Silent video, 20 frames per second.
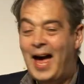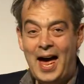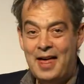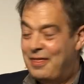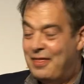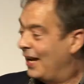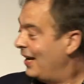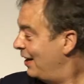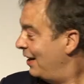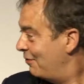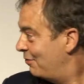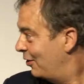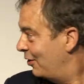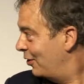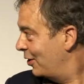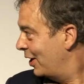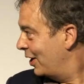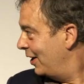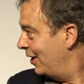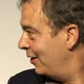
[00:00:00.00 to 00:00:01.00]
and they live
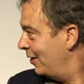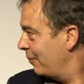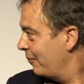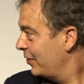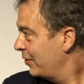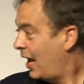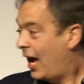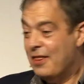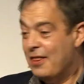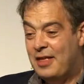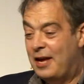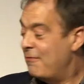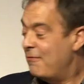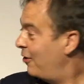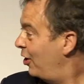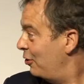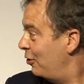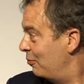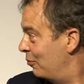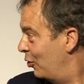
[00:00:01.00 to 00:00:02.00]
longer, and they
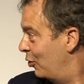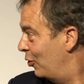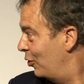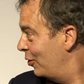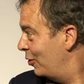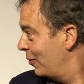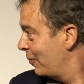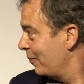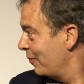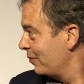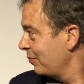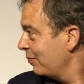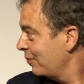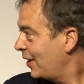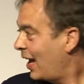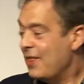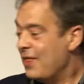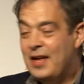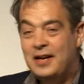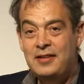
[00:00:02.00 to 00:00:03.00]
vote more,
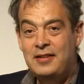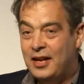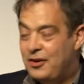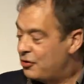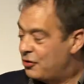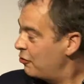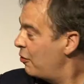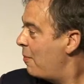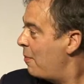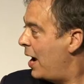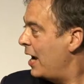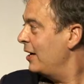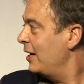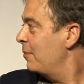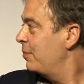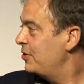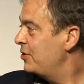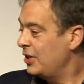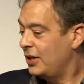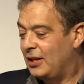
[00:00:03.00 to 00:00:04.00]
and they tend to remain
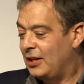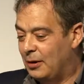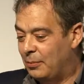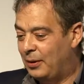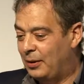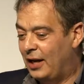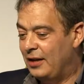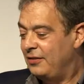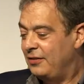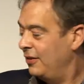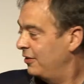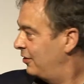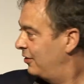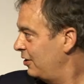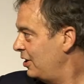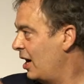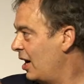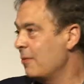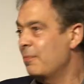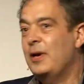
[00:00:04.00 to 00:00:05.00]
in particular mm. places. So
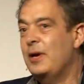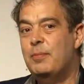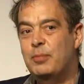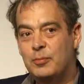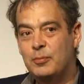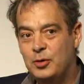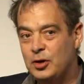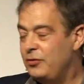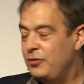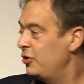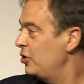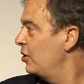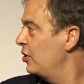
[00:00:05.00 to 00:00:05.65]
young people move